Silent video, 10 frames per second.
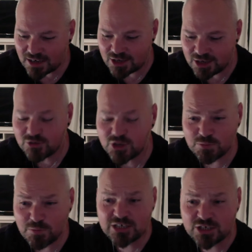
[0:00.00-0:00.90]
you just
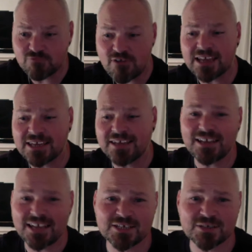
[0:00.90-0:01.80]
mentioned Rankin
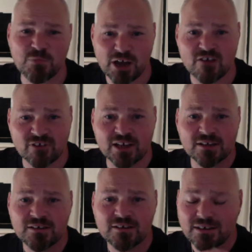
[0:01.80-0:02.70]
is my other.
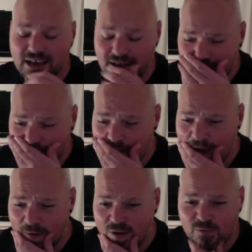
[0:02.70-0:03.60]
Um,
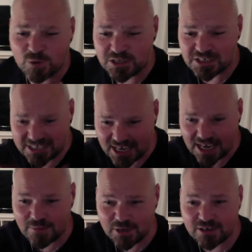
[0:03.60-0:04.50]
I, I wanted to see
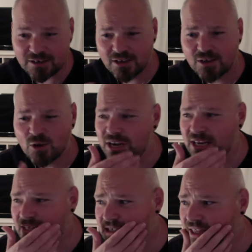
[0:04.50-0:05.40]
him, and when
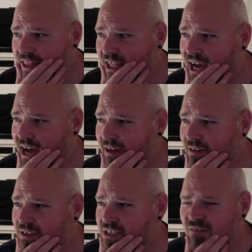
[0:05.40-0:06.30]
he did that
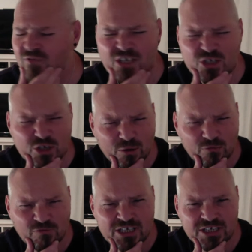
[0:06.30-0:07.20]
TV show
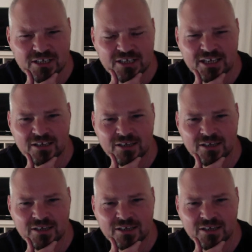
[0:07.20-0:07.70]
recently,